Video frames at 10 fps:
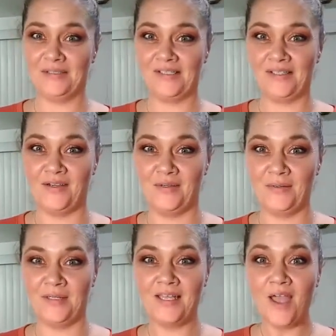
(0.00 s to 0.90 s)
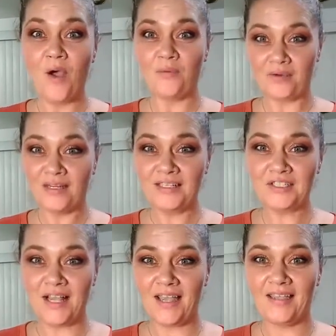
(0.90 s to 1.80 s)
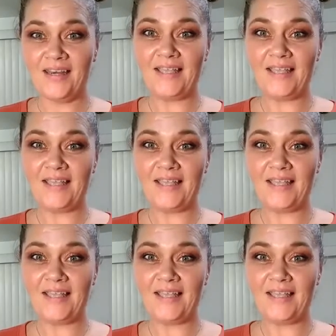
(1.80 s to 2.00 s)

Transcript: So we're going to try it